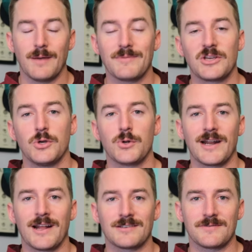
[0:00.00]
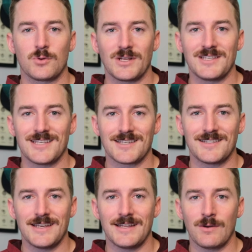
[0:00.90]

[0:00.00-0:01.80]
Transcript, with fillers: I'm a Cougarette as of 2016,